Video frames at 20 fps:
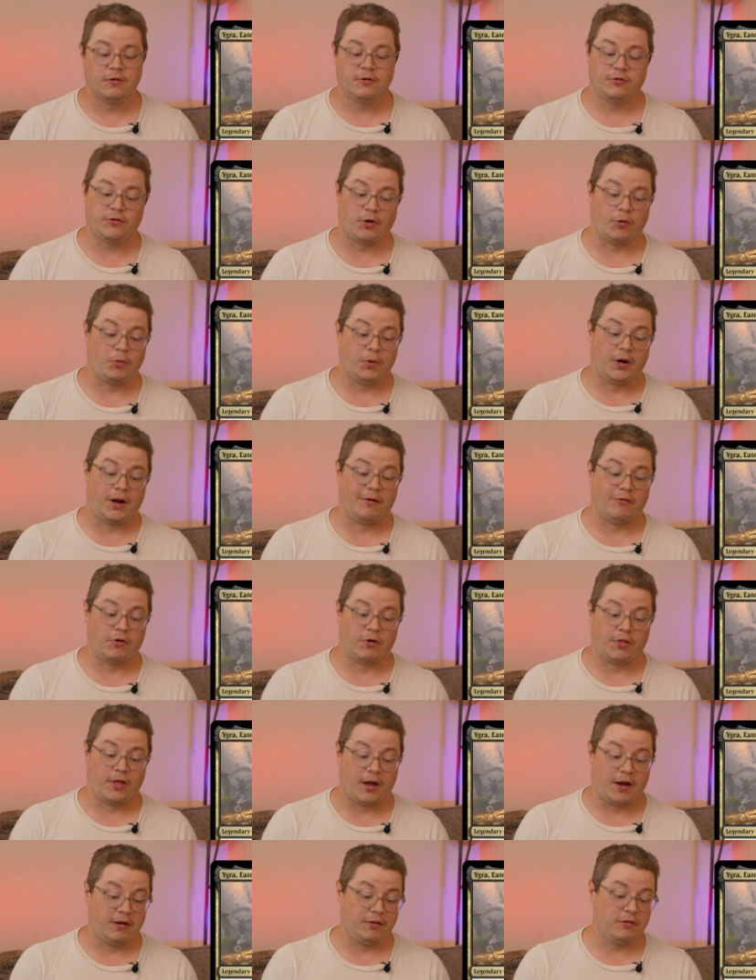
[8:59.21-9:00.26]
So whenever
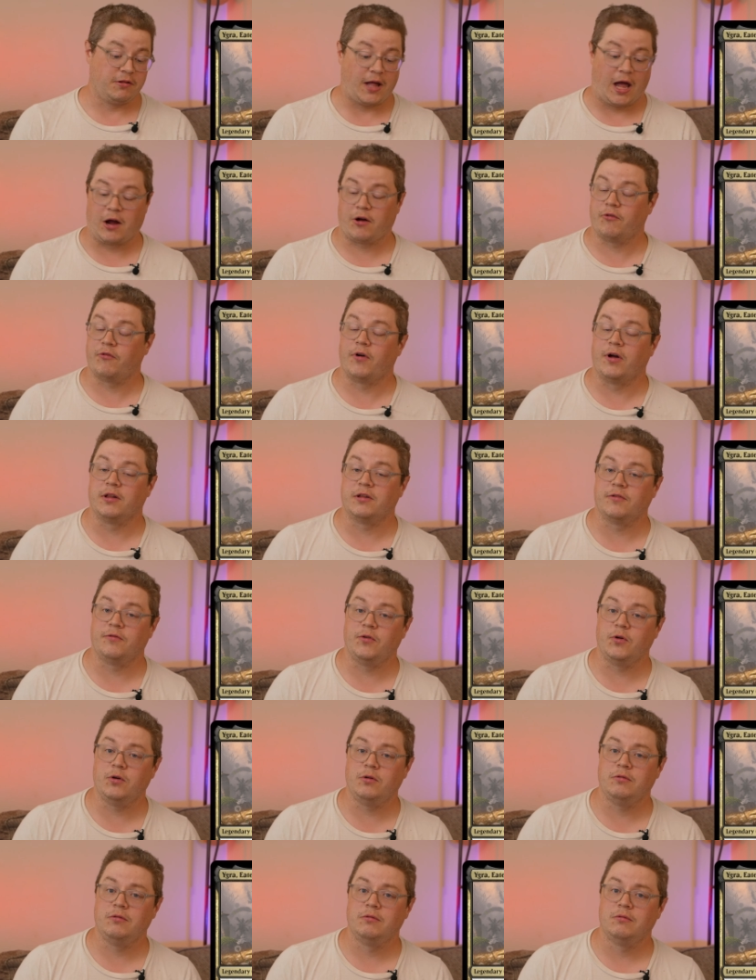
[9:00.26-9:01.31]
they sacrifice a
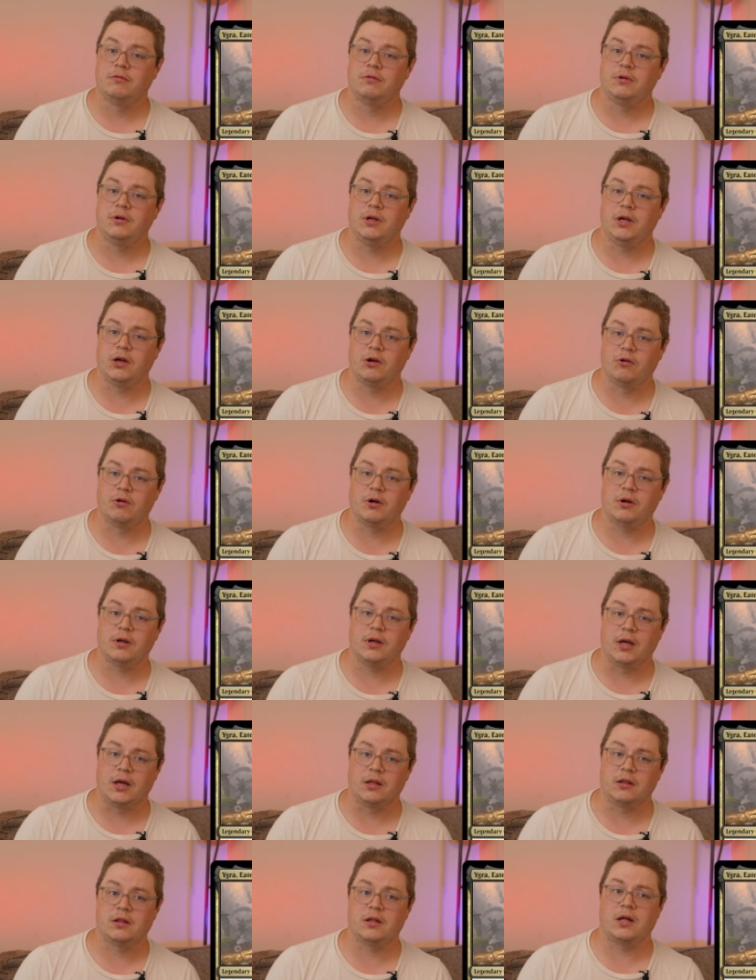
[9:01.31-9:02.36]
food, Ygra
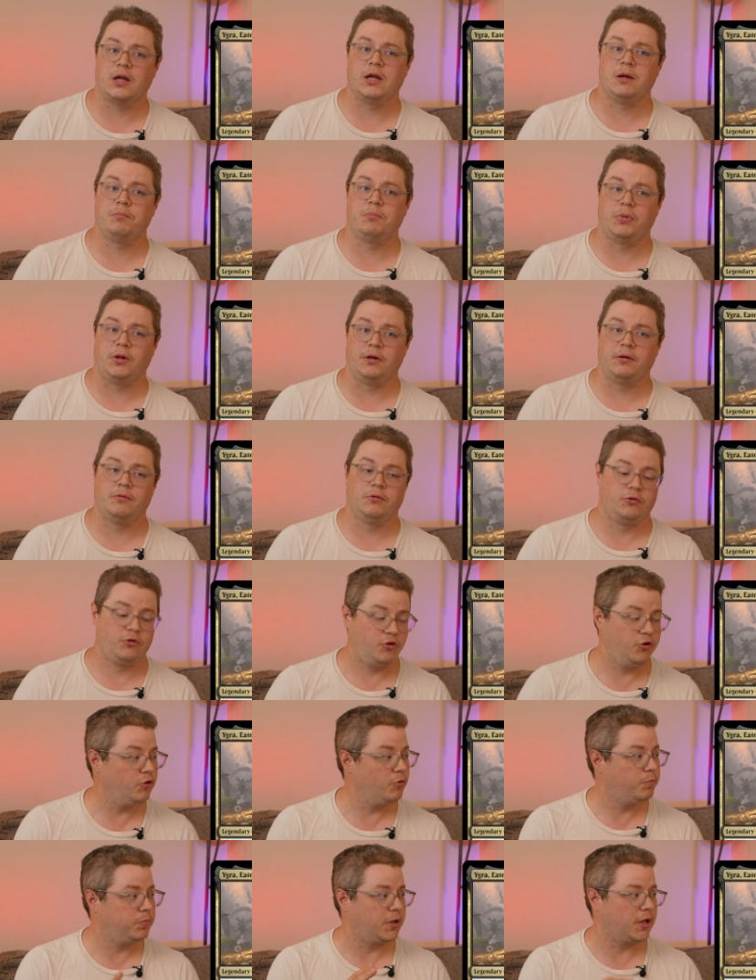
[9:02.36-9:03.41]
gets
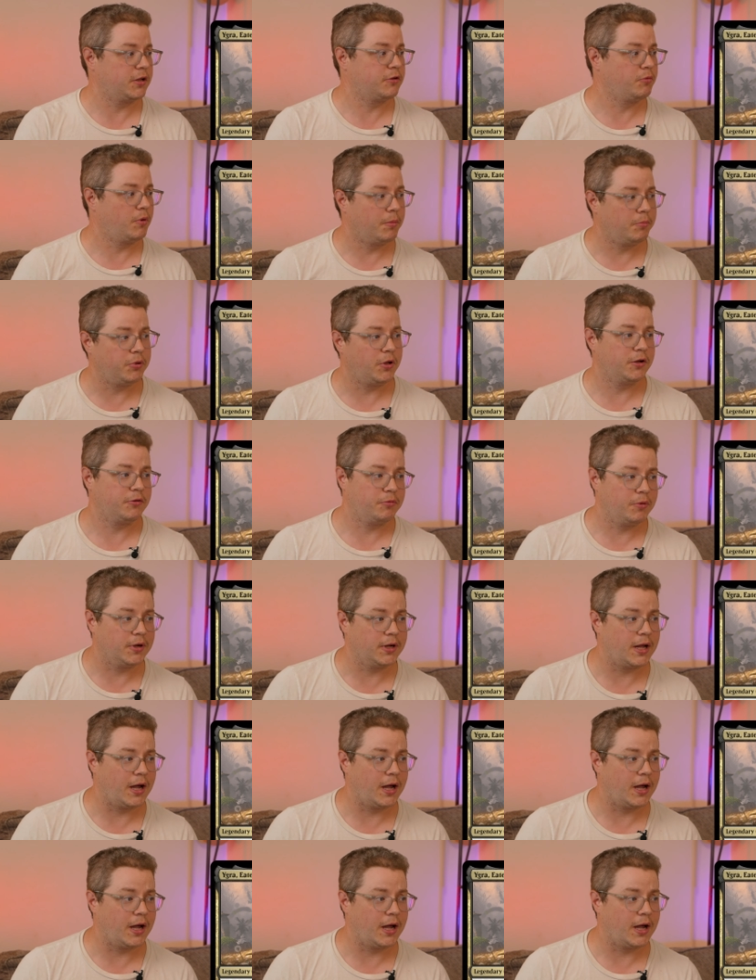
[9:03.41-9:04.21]
2 +1/+1